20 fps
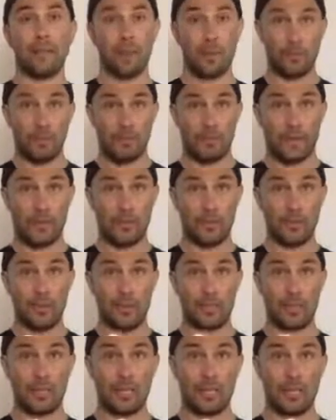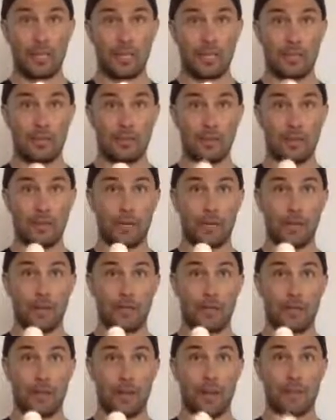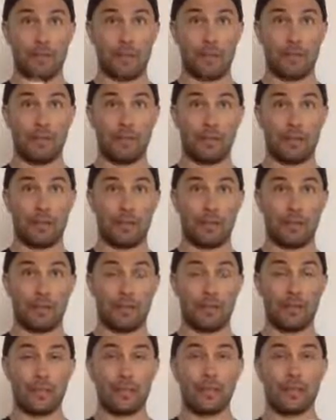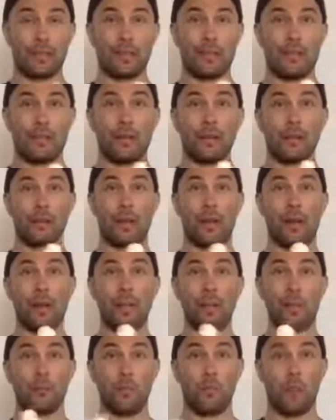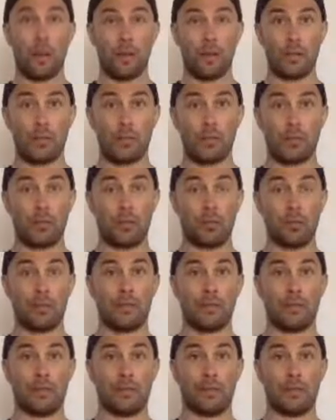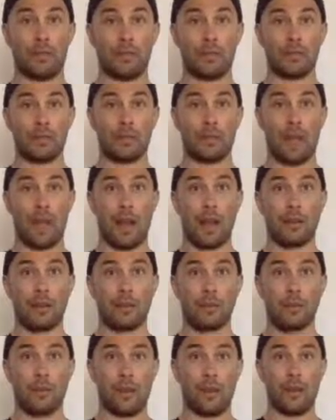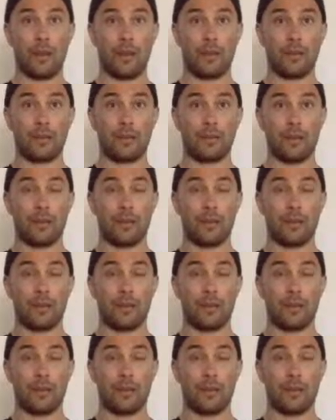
But as you can see, when it's top heavy like this, gravity wants to pull things out of the way.